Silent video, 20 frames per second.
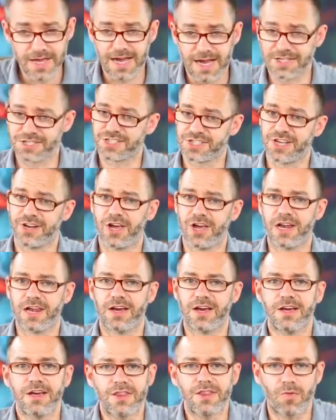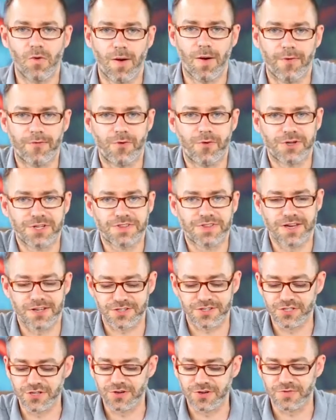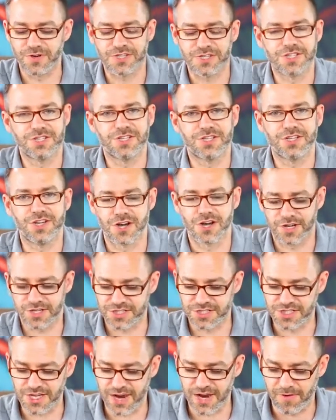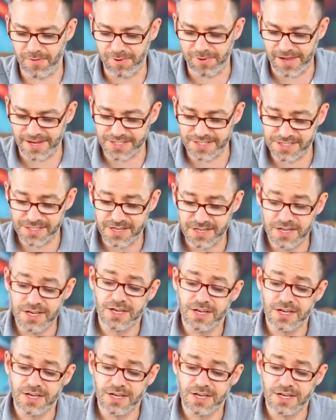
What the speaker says: As I said earlier, the Warhammer 40,000 universe is a dark and scary place.